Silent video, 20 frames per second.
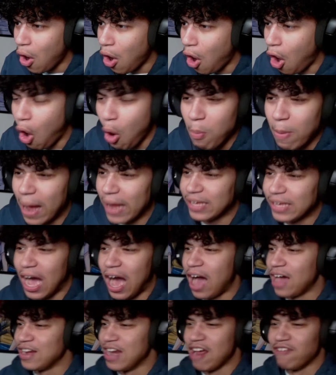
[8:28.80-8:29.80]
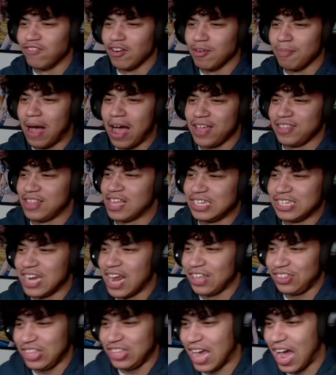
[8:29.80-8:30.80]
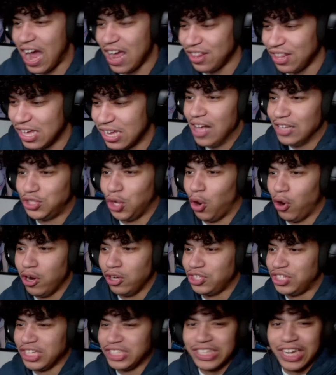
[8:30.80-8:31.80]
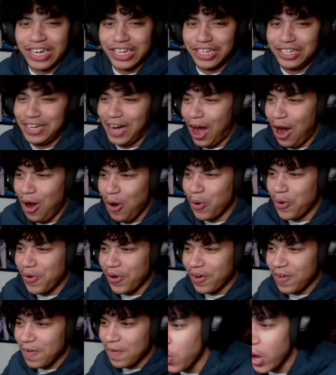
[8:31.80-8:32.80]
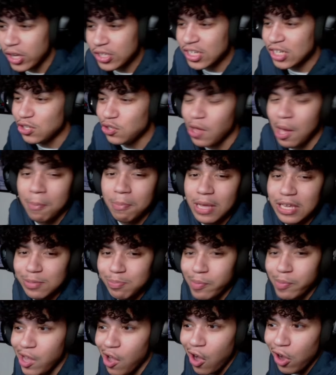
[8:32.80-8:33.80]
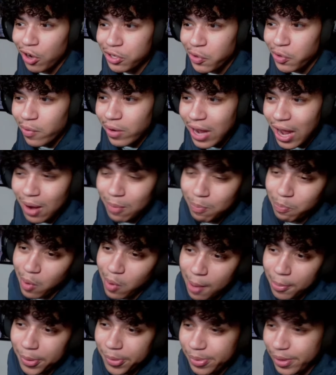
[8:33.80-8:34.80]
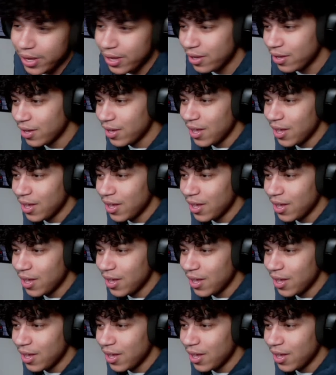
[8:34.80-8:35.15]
Oh my god, never mind. That's not the island. Zoro's just a goat. Who else can do that? Is Mihawk doing that? Probably.